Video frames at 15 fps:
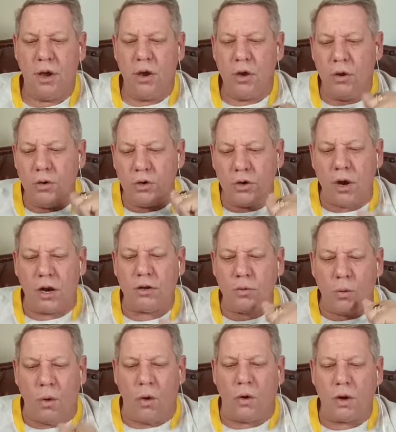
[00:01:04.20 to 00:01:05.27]
who do not
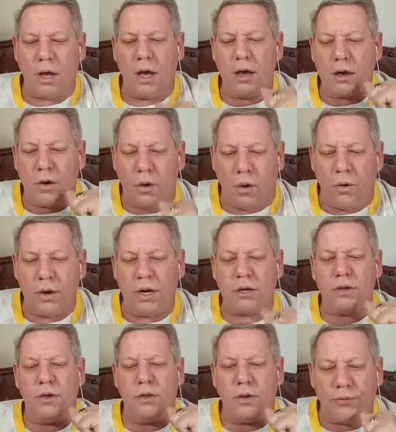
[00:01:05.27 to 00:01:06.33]
walk according
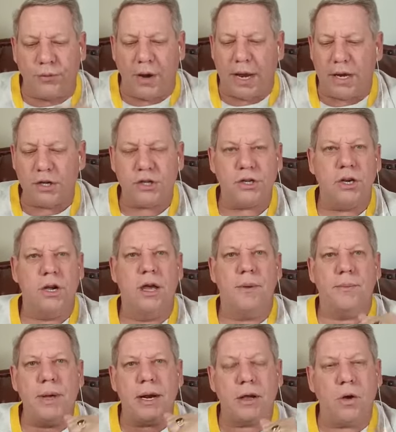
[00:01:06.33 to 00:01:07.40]
to the flesh,
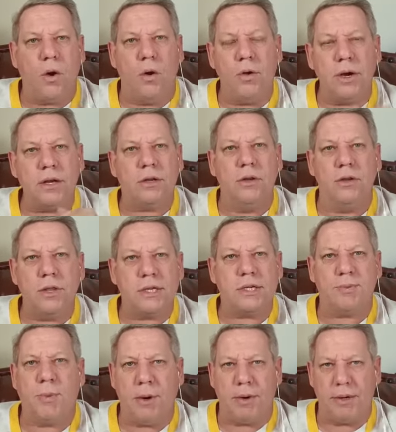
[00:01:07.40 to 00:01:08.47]
but according to the
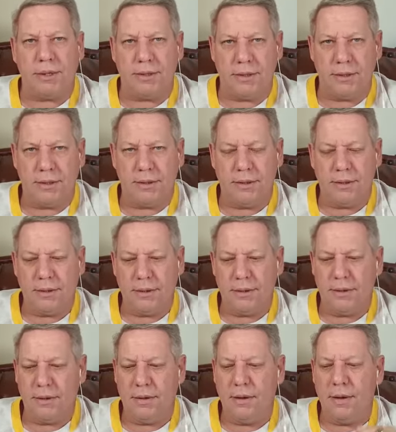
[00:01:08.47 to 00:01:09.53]
Spirit.
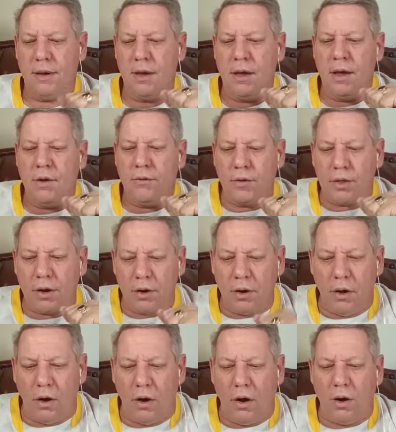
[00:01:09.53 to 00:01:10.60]
For the
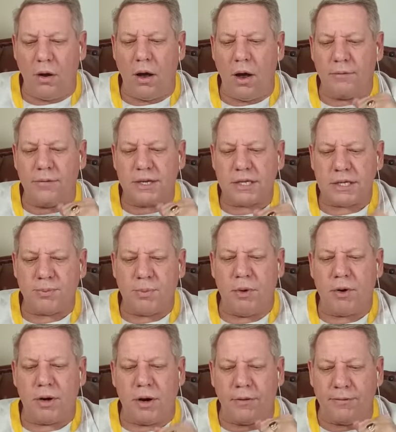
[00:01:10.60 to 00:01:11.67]
law of the
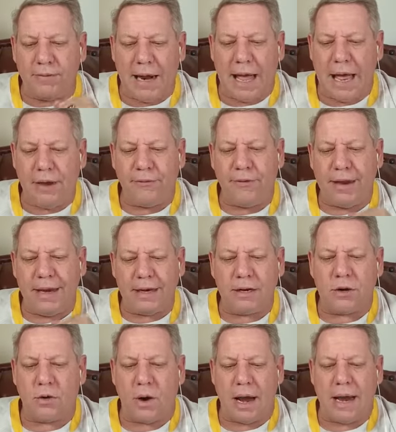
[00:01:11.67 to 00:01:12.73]
Spirit of life in
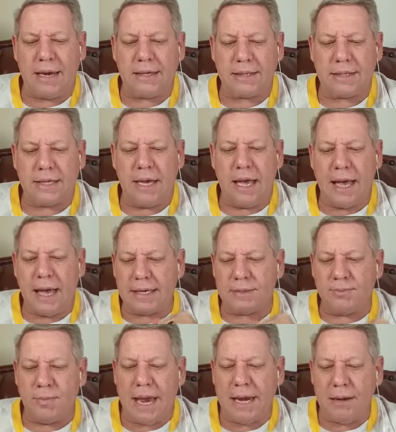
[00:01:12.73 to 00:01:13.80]
Christ has
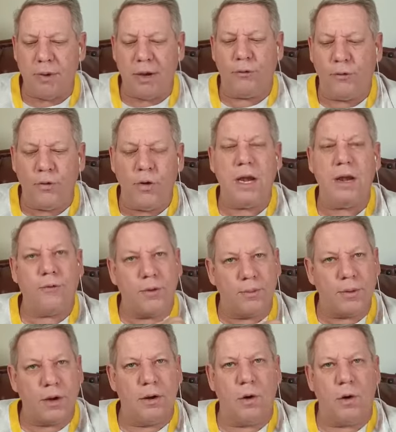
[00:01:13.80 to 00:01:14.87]
made me free from
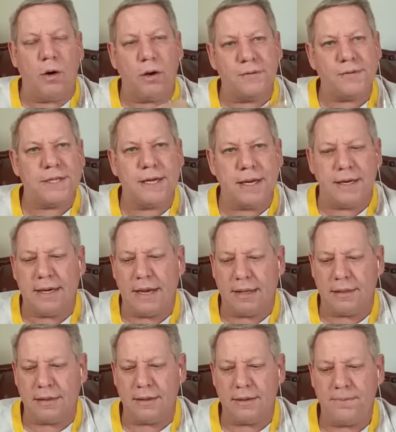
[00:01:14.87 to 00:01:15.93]
the law of sin and
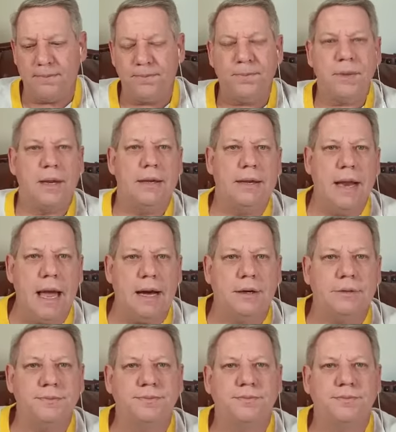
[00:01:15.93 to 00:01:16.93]
death. Now,